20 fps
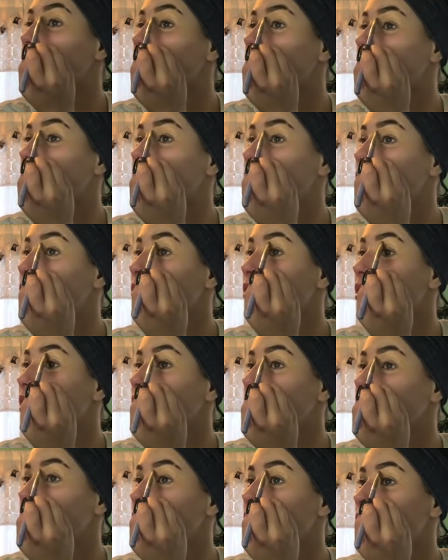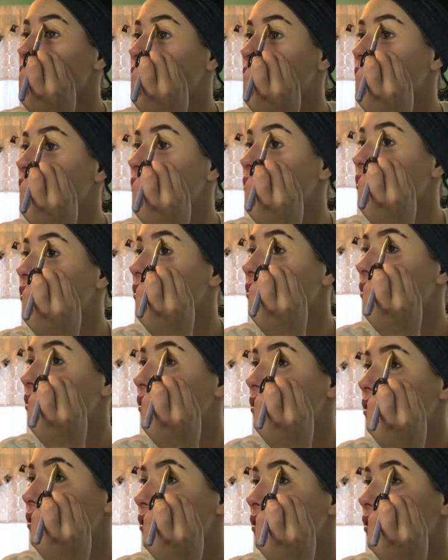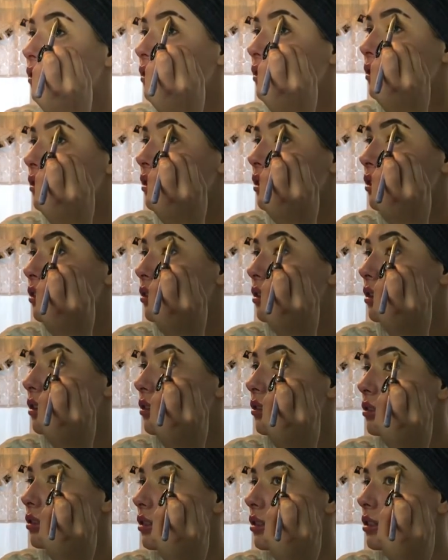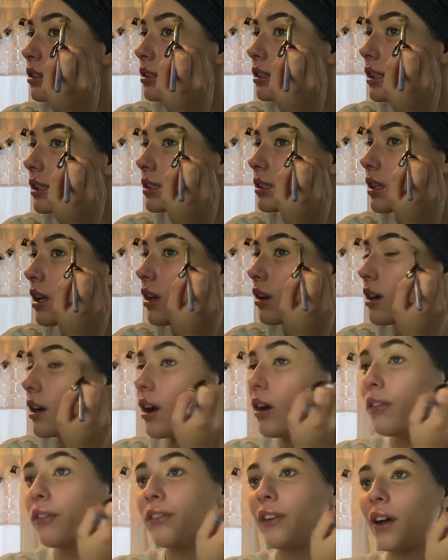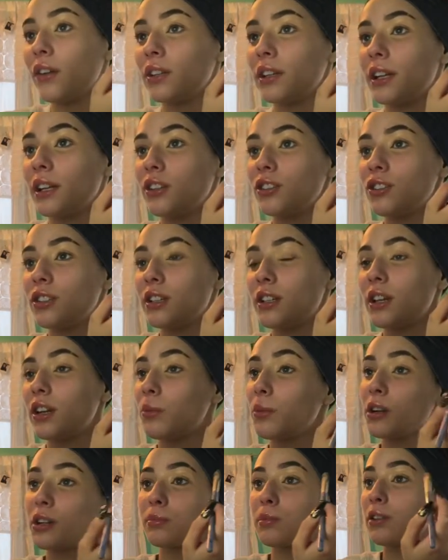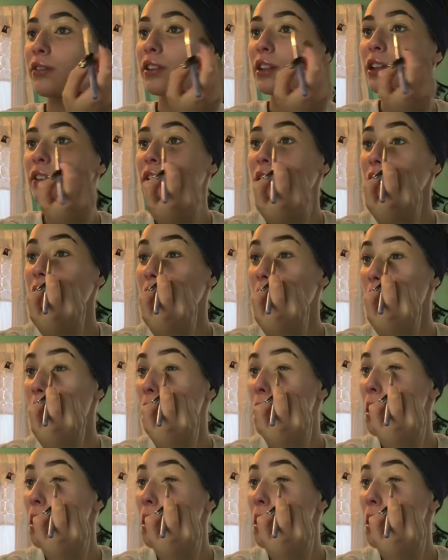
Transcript: base when you can use your $6 e.l.f. foundation and it works perfectly fine.